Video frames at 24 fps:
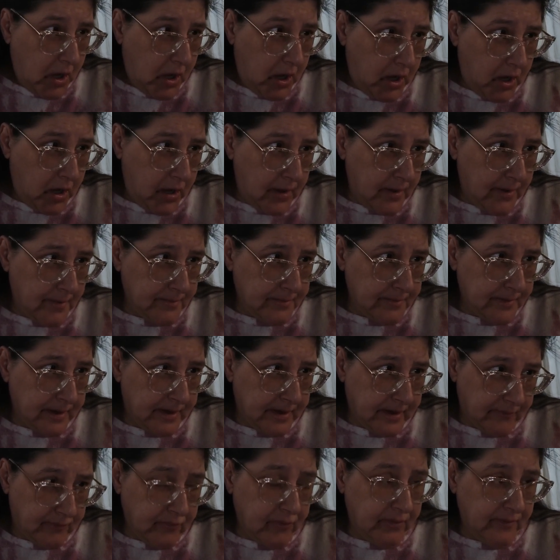Um,
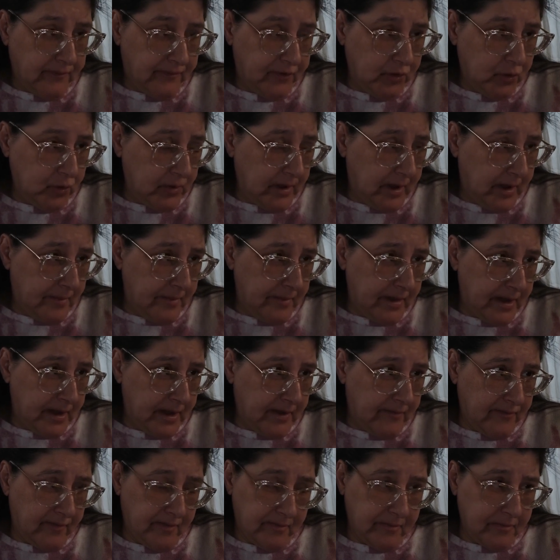and I reviewed how
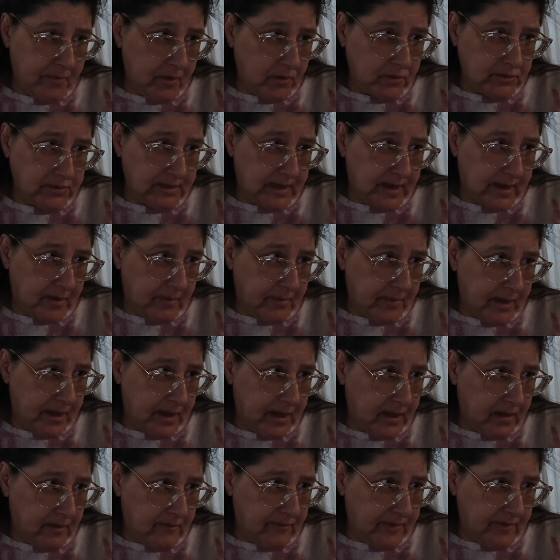many of it, melted how
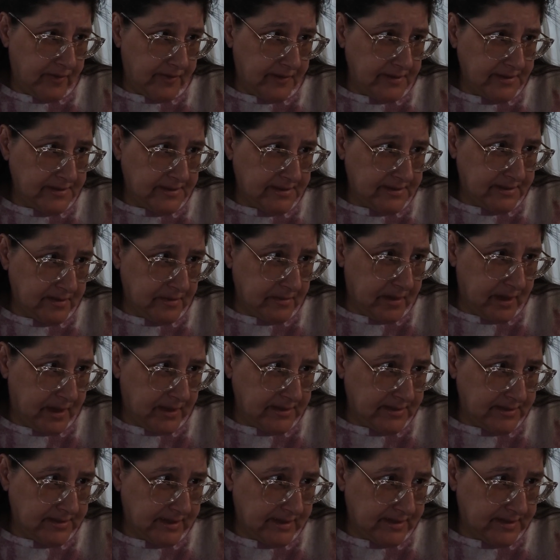many of it. This is the
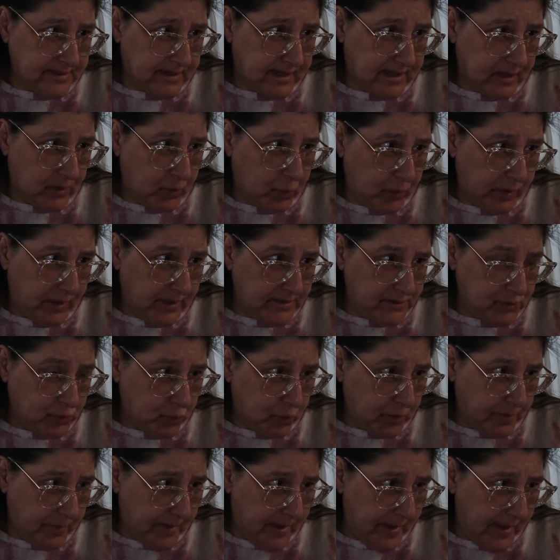Mainstays Kiwi
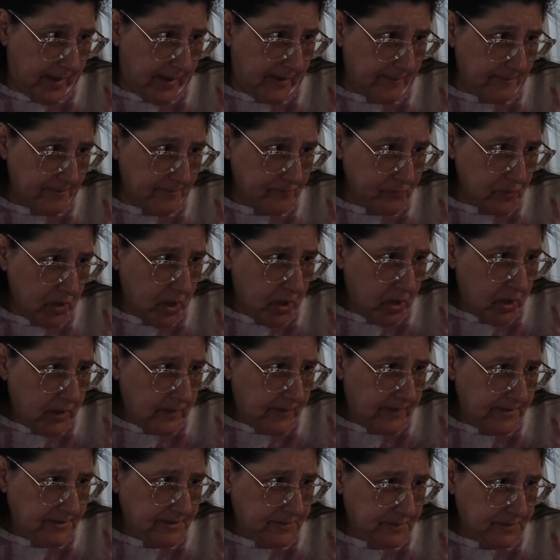Sorbet.
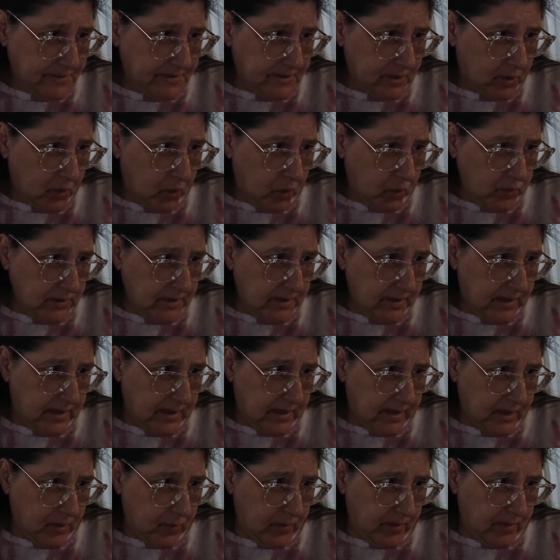This was the Golden
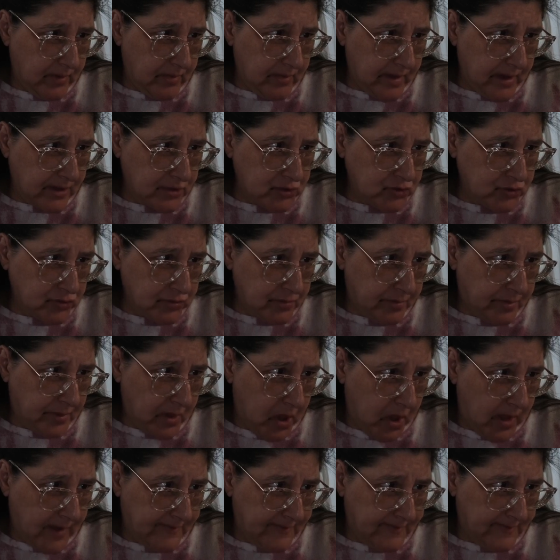Kiwi Mandarin
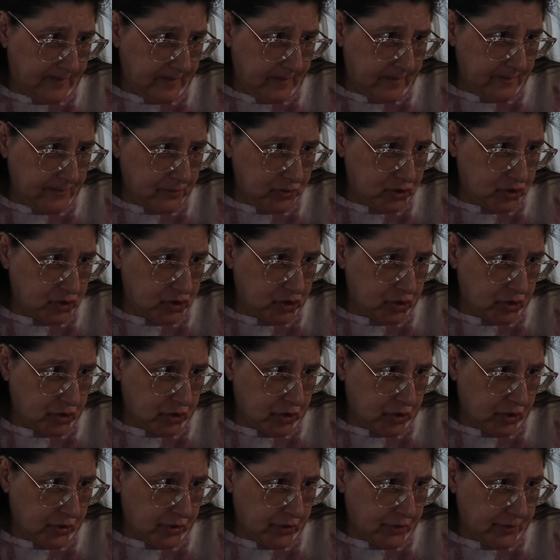Blossom
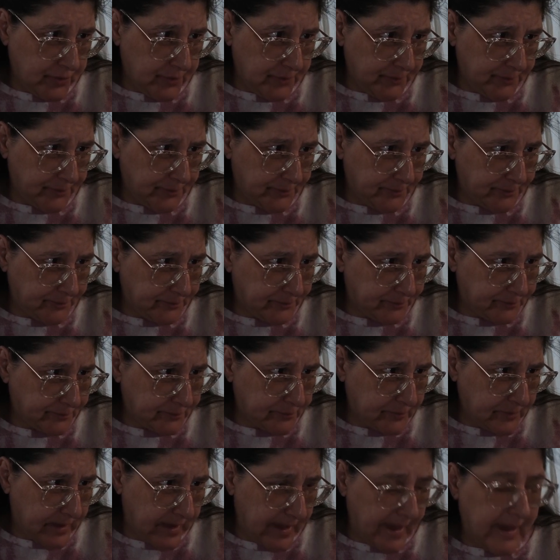Sugar
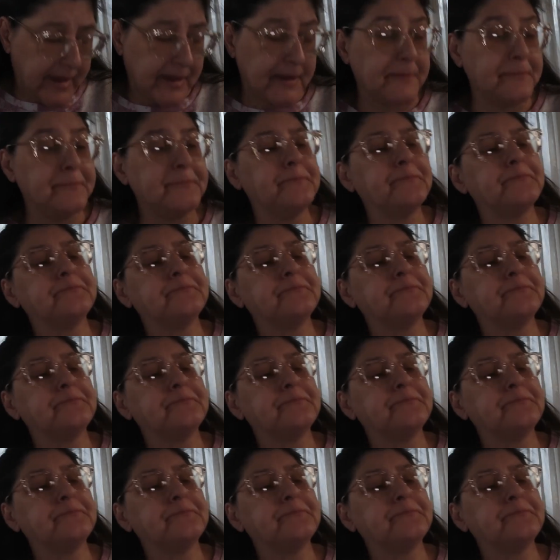Cane.